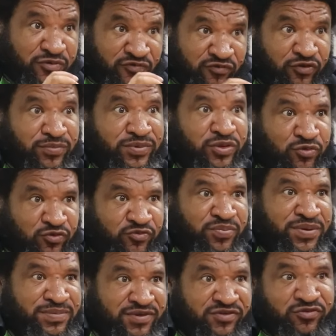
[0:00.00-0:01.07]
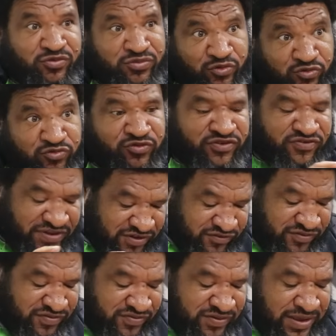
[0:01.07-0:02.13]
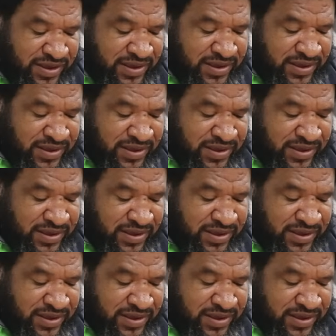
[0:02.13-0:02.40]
confirming those payments of those transactions